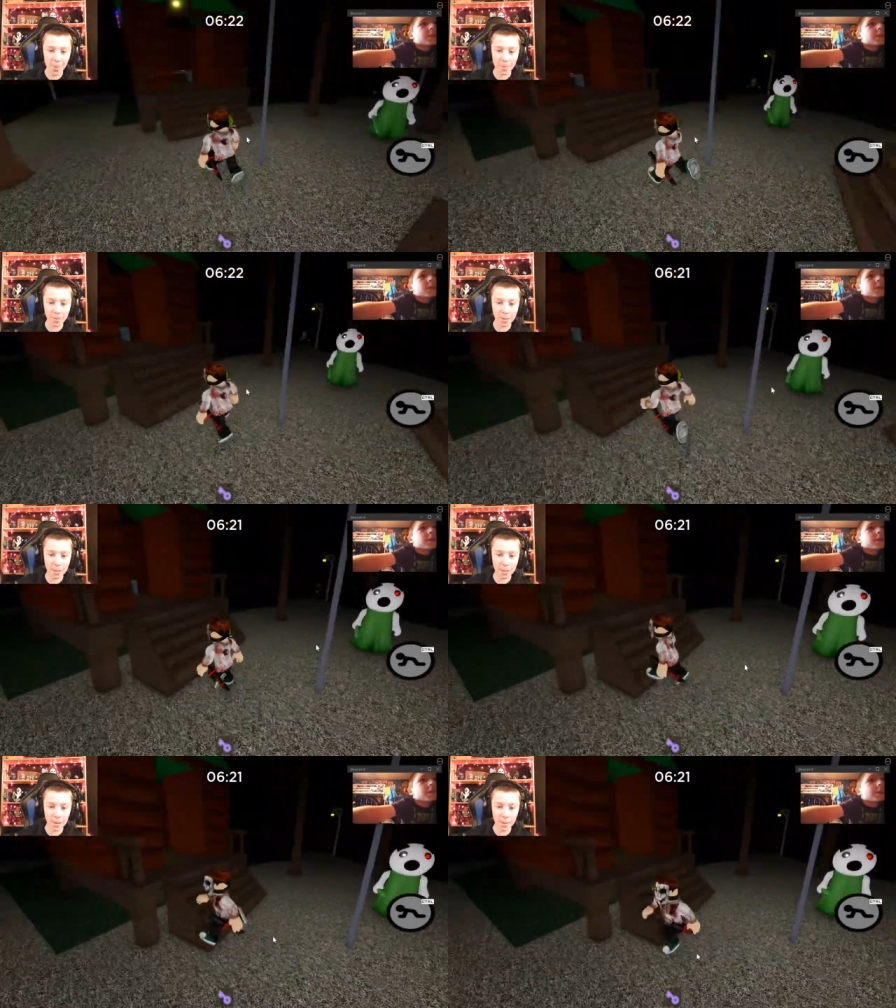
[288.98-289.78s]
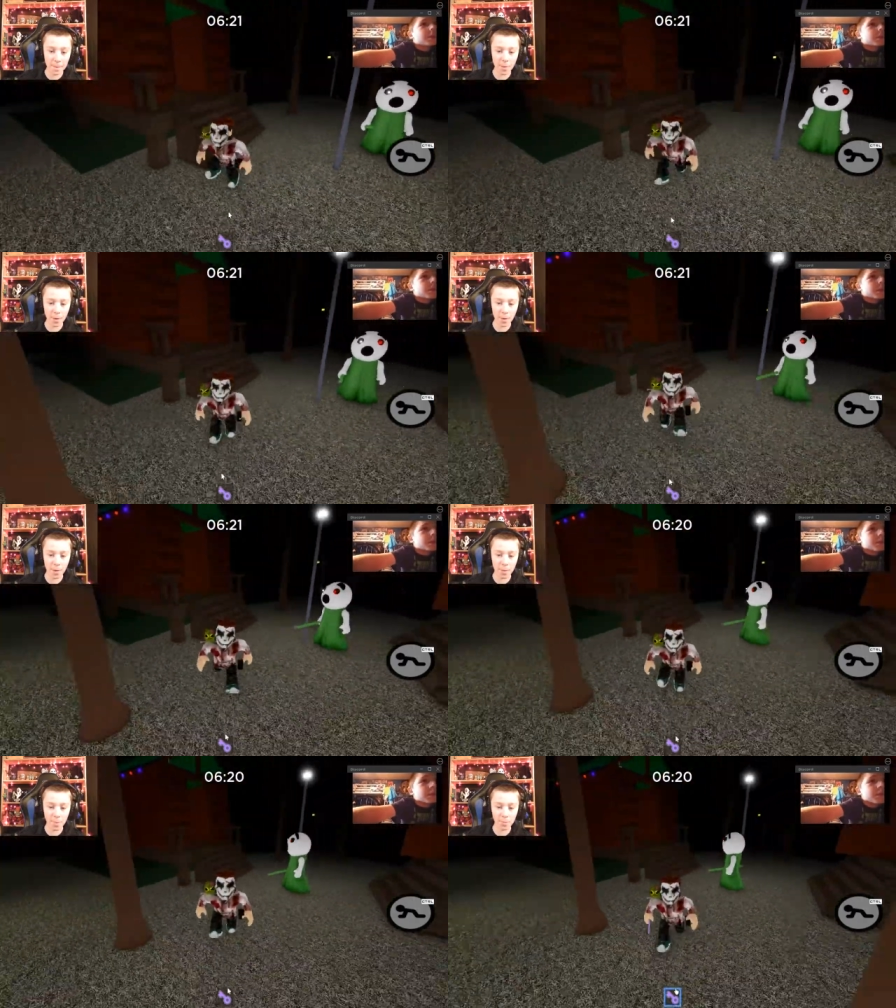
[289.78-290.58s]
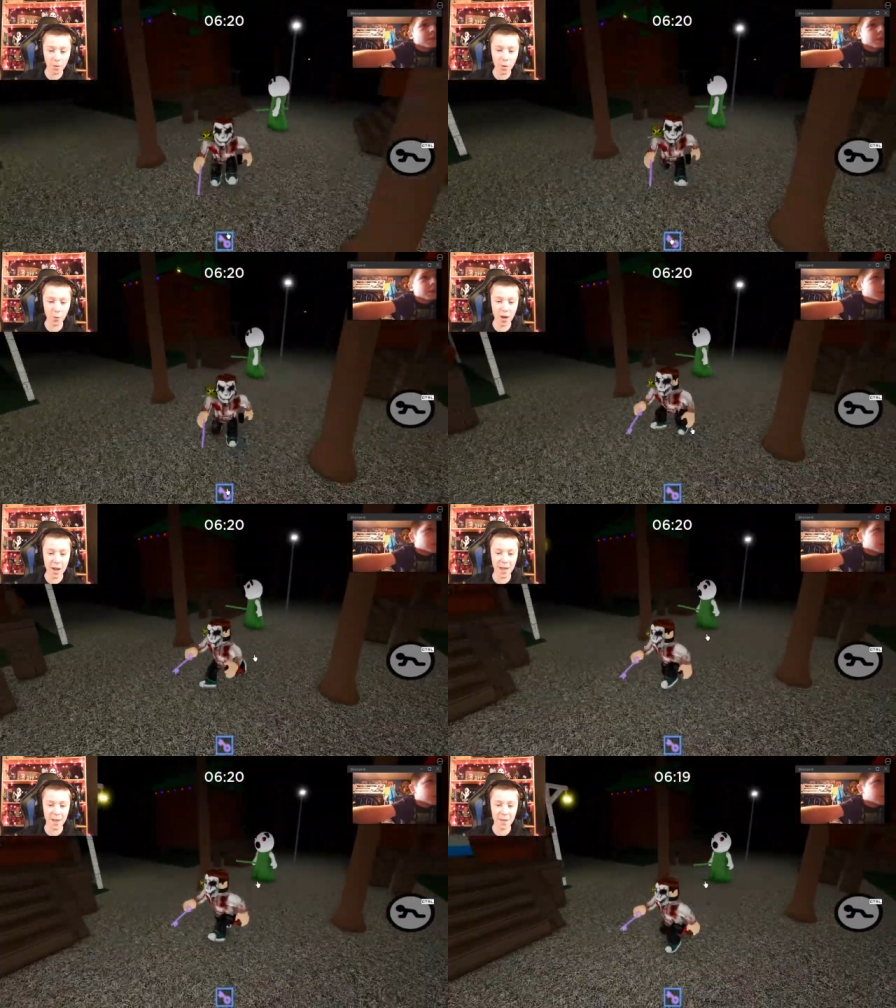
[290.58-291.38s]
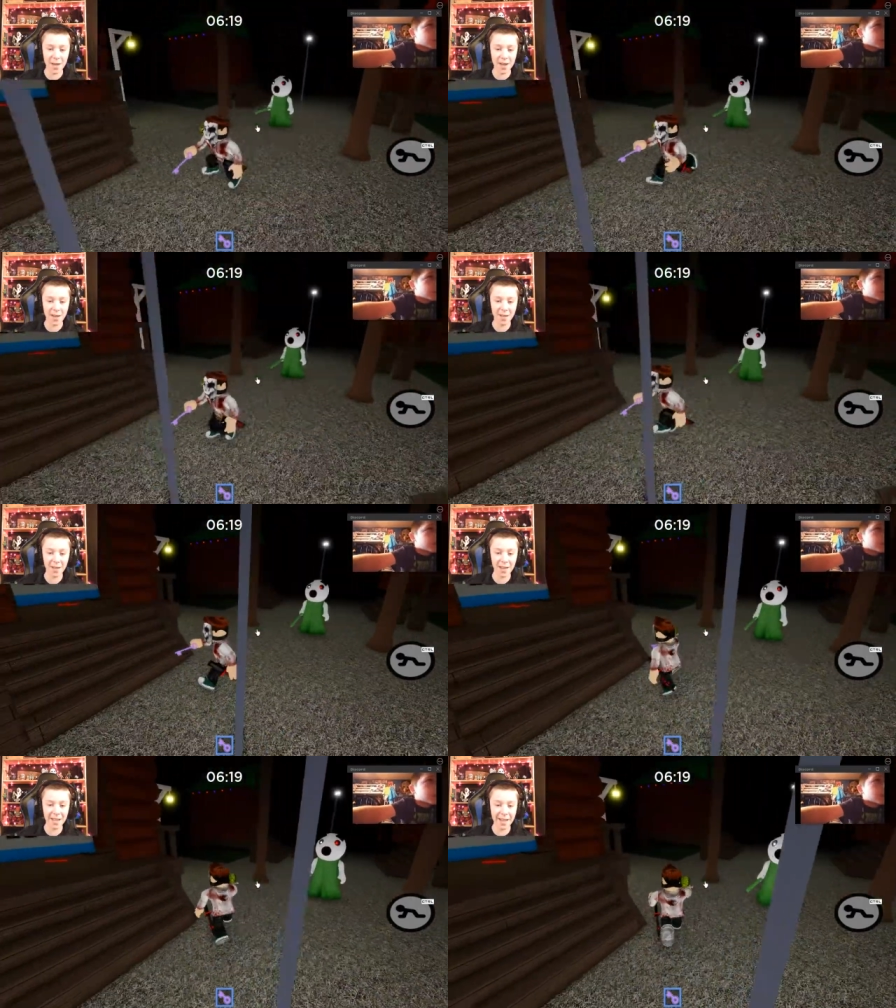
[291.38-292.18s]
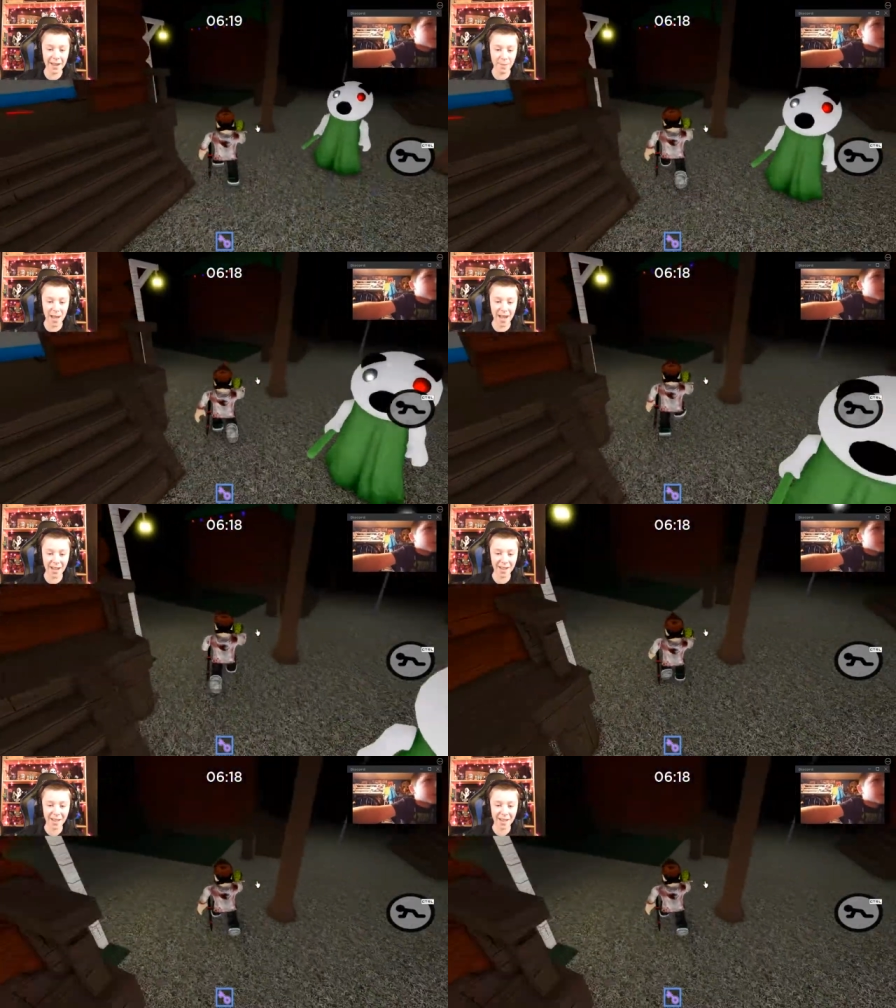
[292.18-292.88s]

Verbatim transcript: Some oh no. Just go for head, not me. Gotta take it back.